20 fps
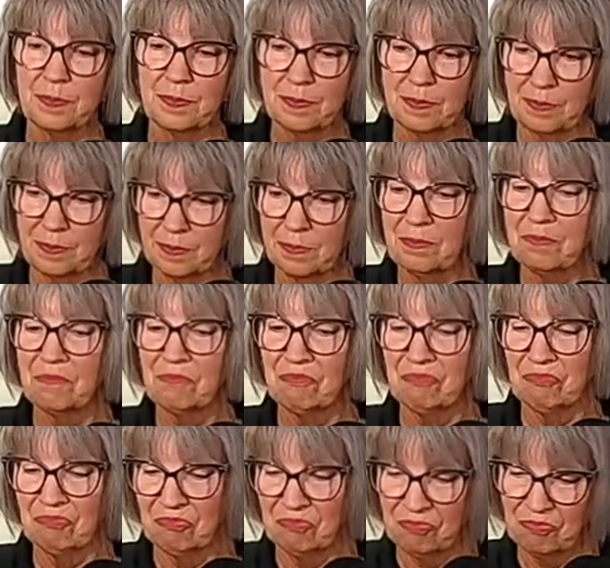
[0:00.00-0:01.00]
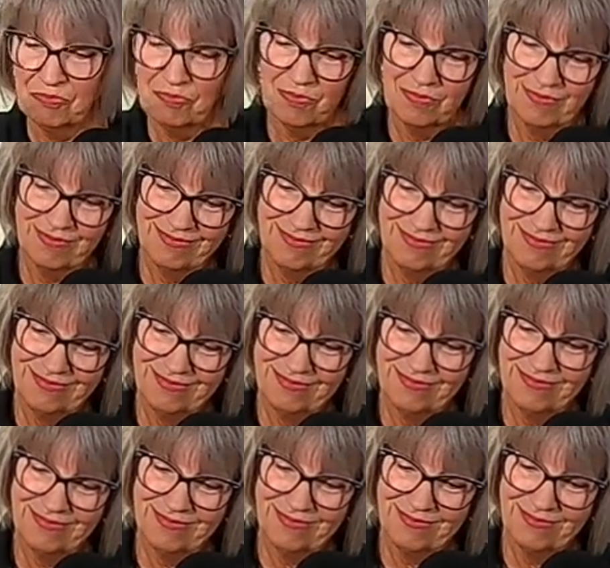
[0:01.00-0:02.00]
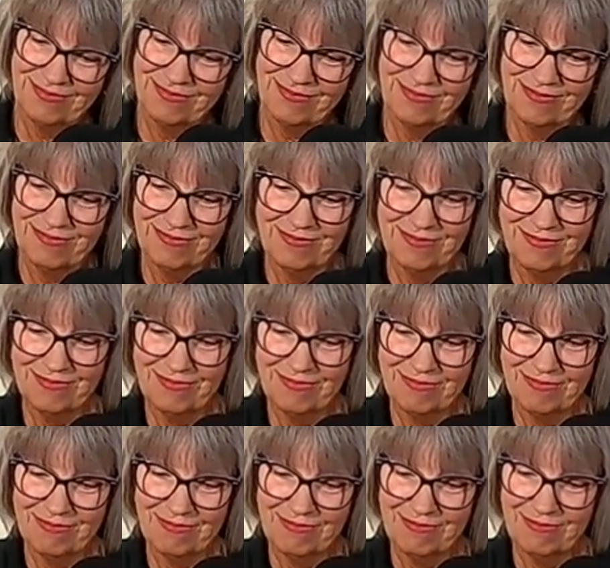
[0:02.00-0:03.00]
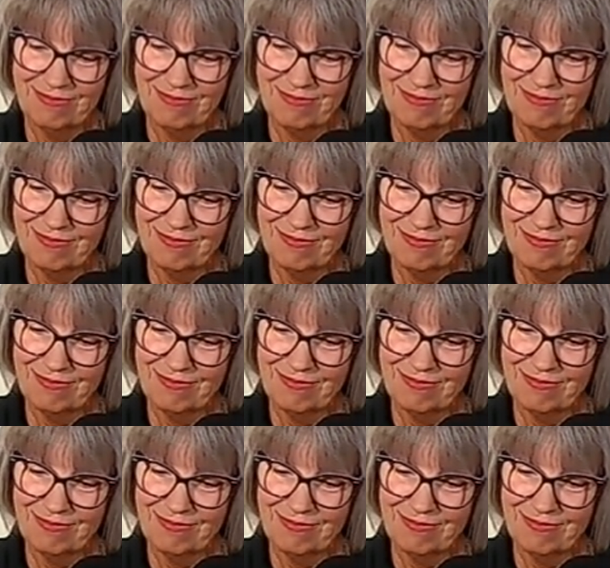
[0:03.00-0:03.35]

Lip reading: (silent)